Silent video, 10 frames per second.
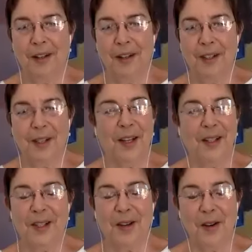It's
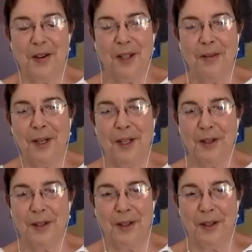the only way
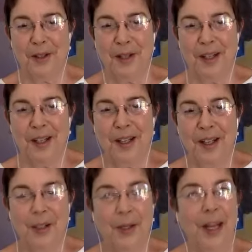you learn.
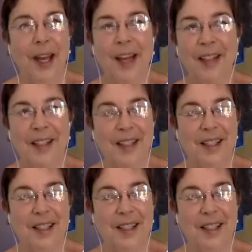You can't.